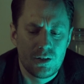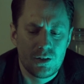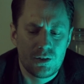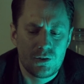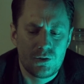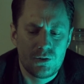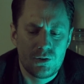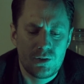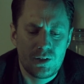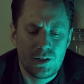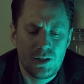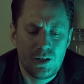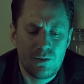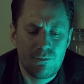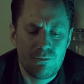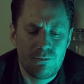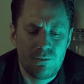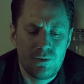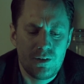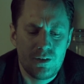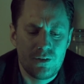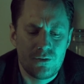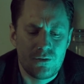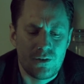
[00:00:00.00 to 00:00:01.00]
Could he have
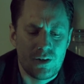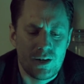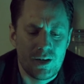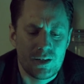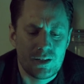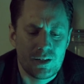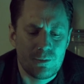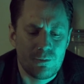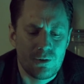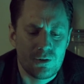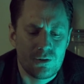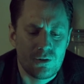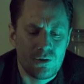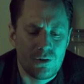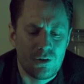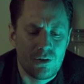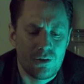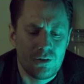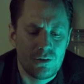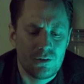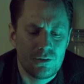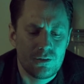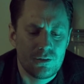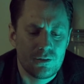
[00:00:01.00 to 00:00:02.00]
been right about
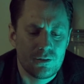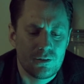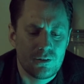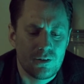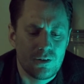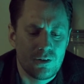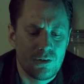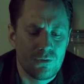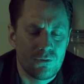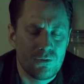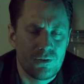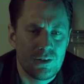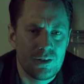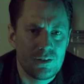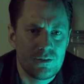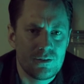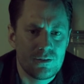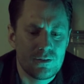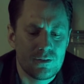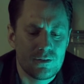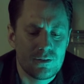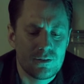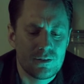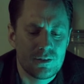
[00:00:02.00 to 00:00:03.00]
all of this,
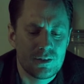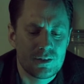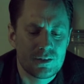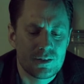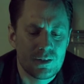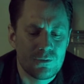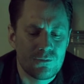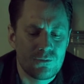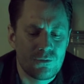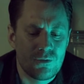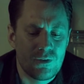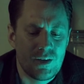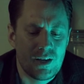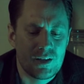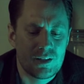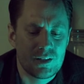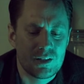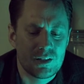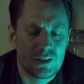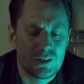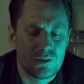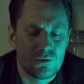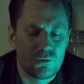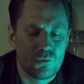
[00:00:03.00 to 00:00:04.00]
except for that
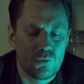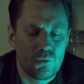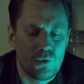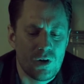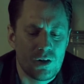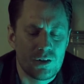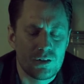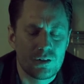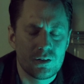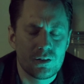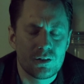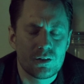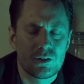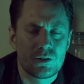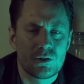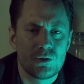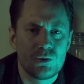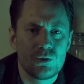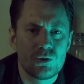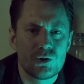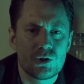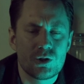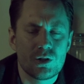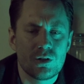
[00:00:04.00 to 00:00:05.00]
one
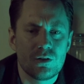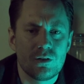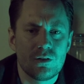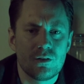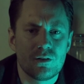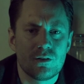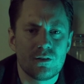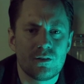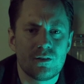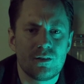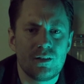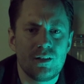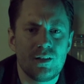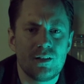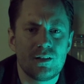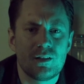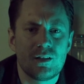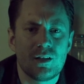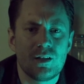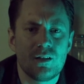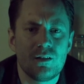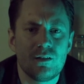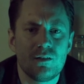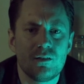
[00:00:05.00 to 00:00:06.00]
crucial
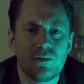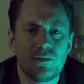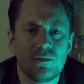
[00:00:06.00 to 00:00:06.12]
detail?